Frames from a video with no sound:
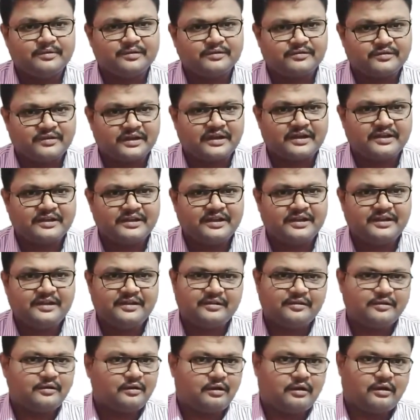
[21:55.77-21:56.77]

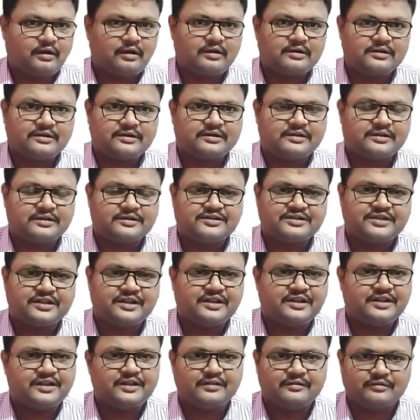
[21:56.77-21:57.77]
secondary or
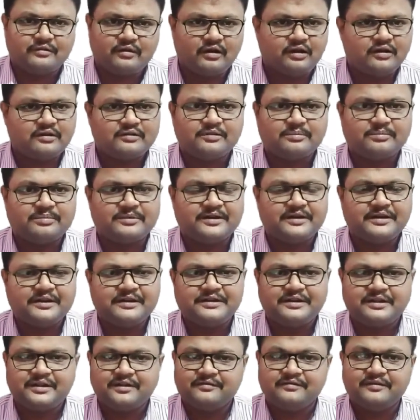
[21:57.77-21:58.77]
tertiary or the
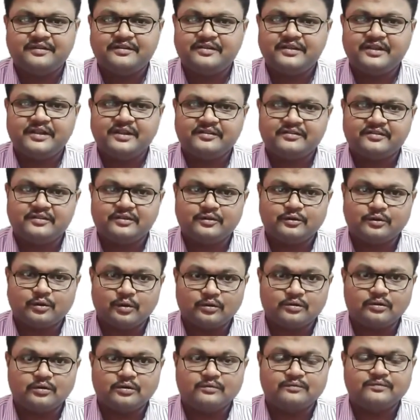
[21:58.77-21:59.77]
predator, we seriously
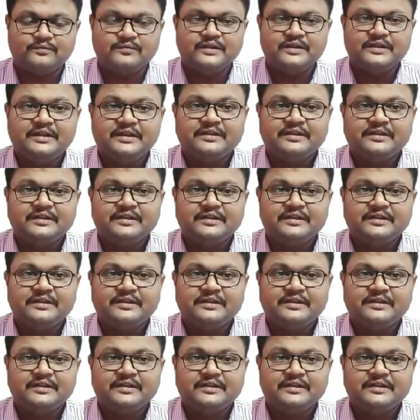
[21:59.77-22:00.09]
don't know.